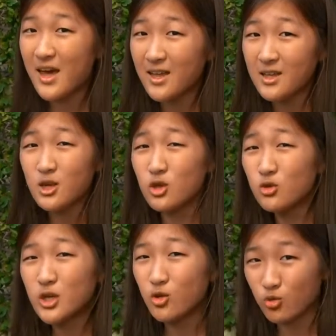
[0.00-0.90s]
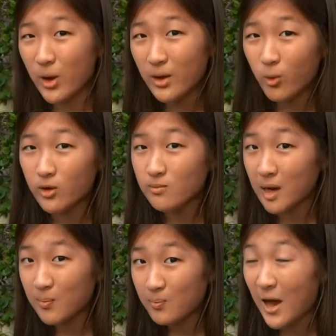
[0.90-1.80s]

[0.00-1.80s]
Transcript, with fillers: that using gray water might